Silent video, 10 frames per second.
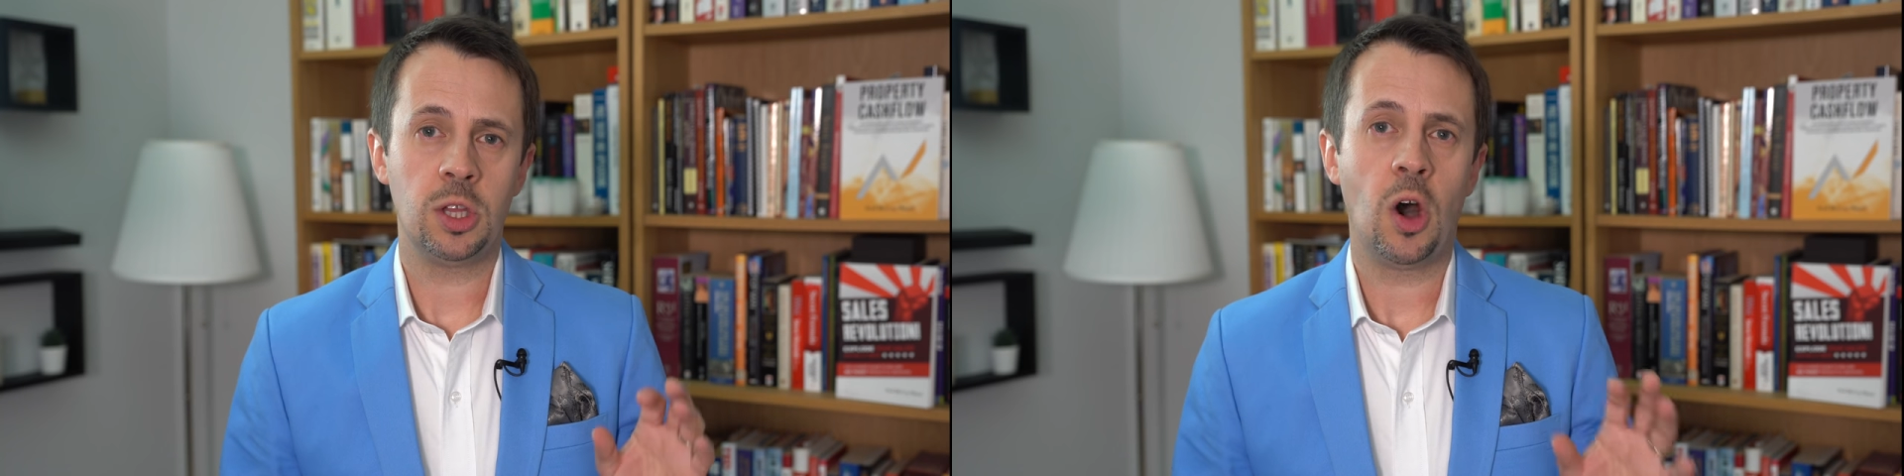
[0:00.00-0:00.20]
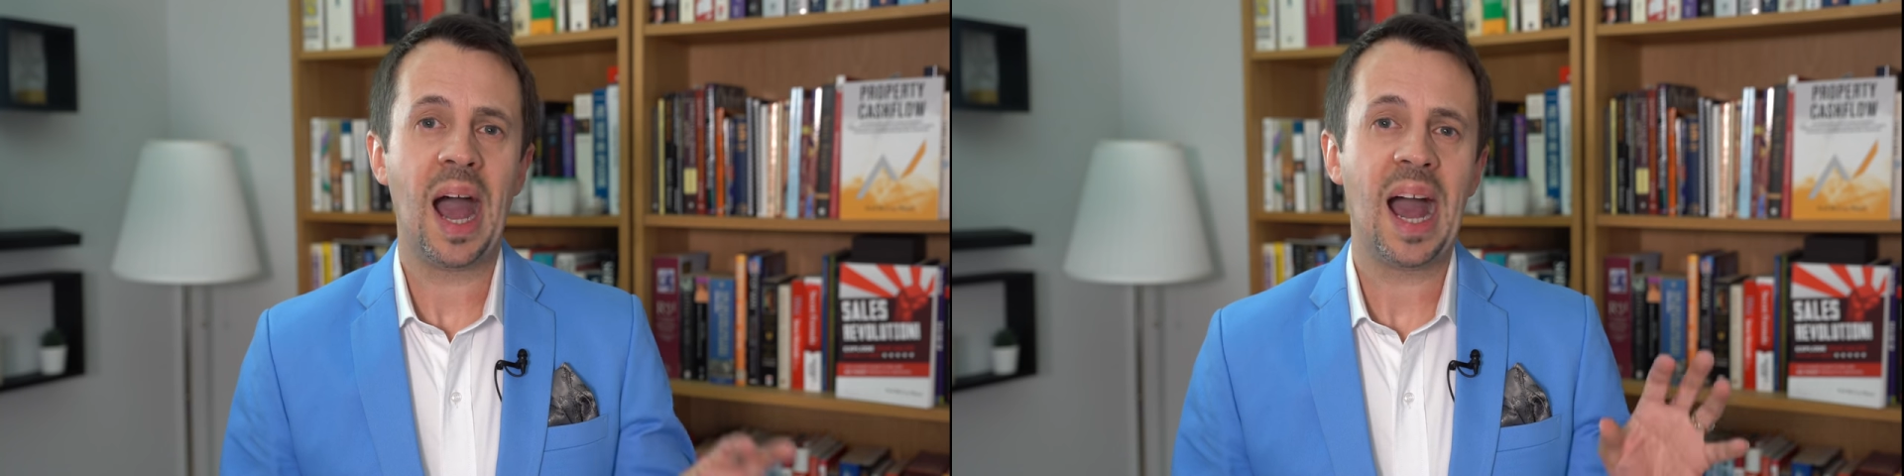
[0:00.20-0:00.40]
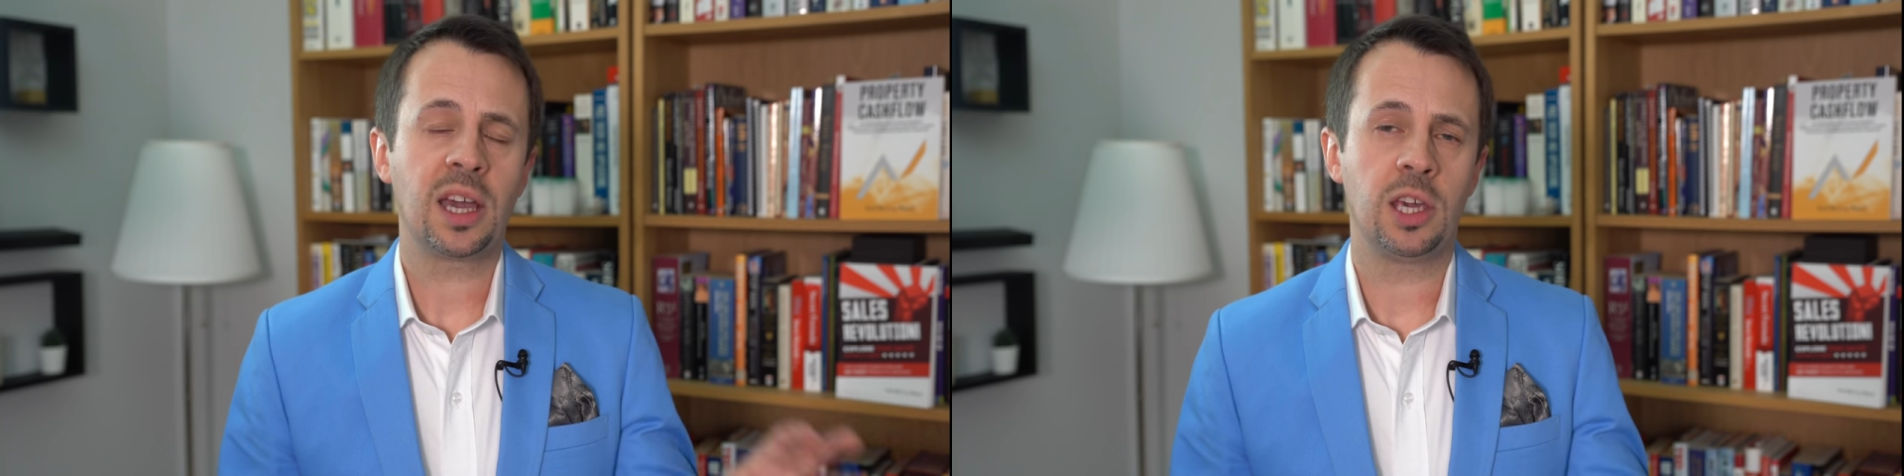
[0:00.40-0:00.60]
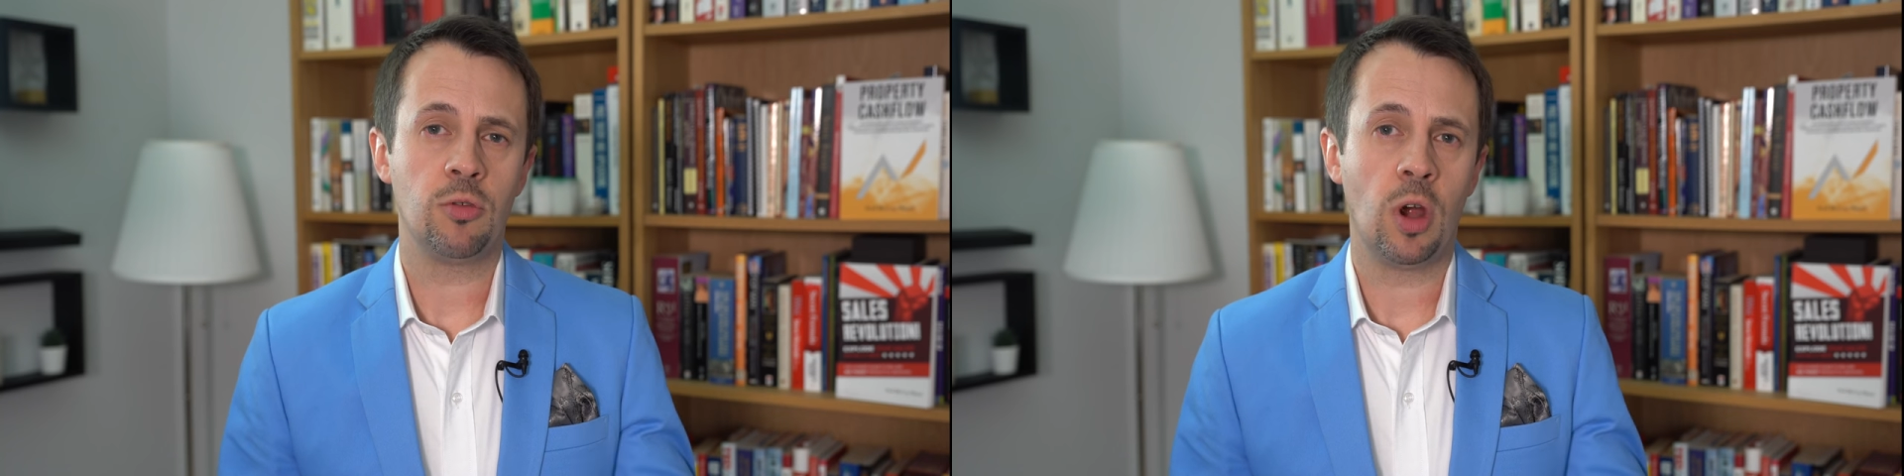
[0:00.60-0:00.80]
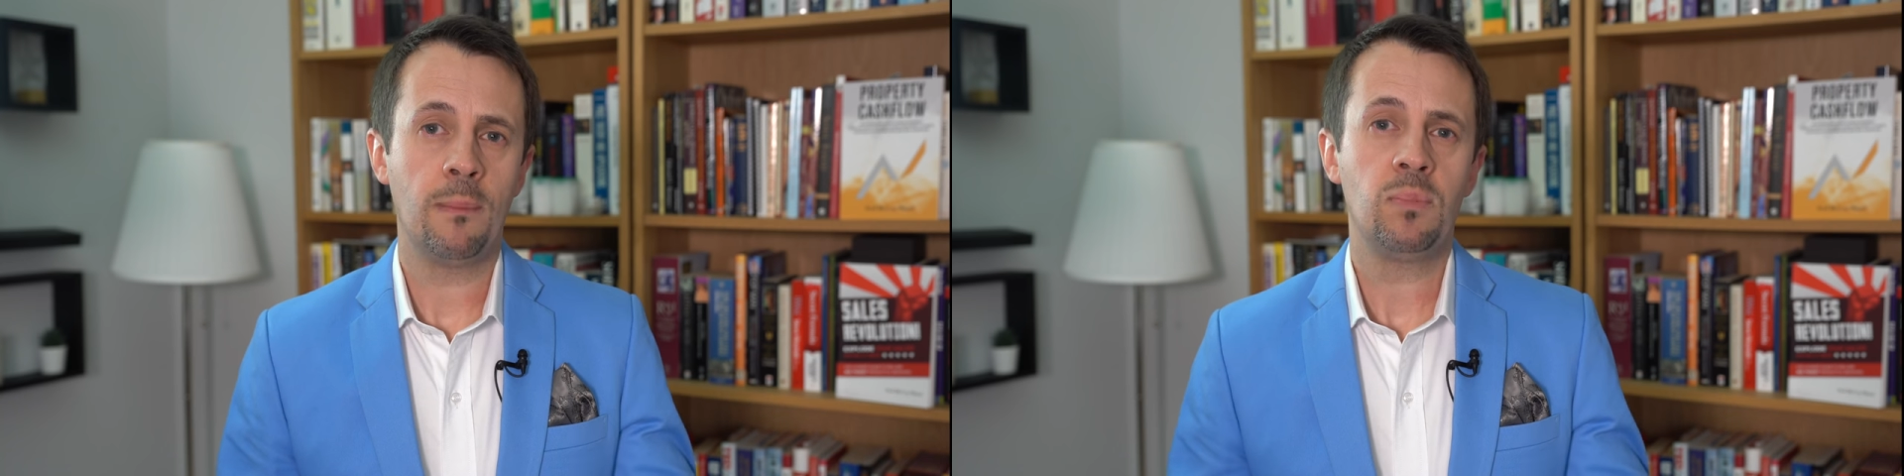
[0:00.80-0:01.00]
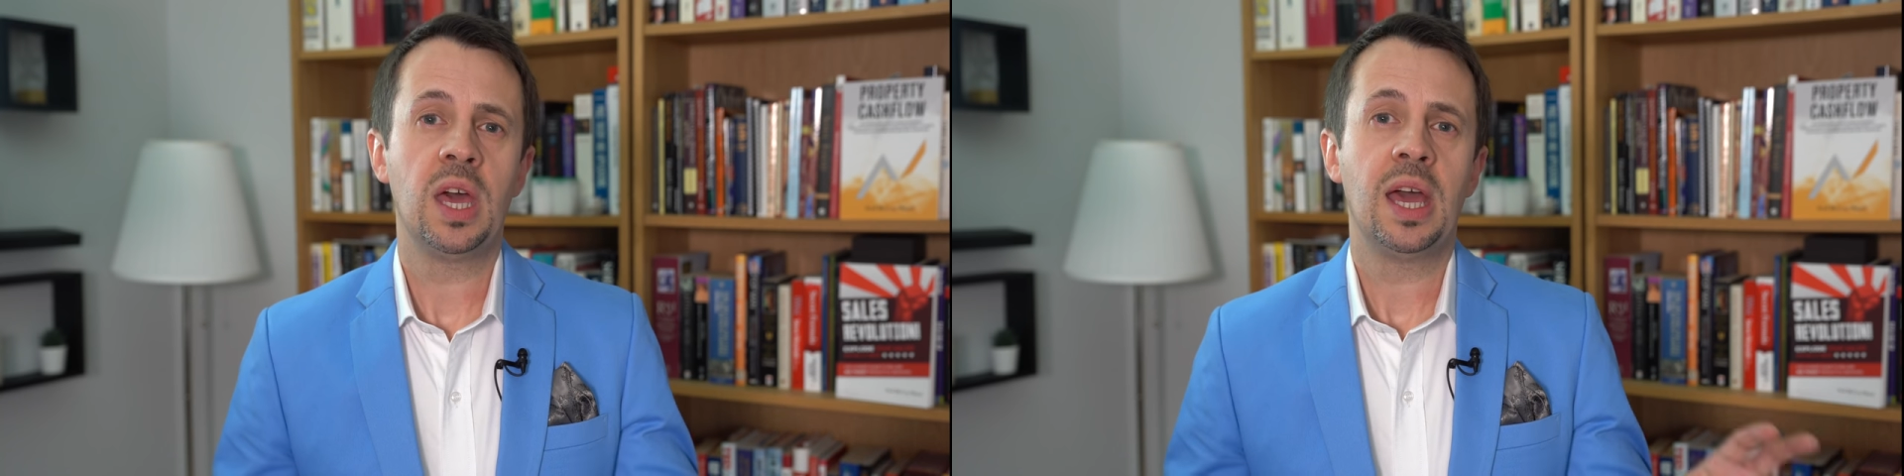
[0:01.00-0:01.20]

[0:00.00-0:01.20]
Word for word: not accurate,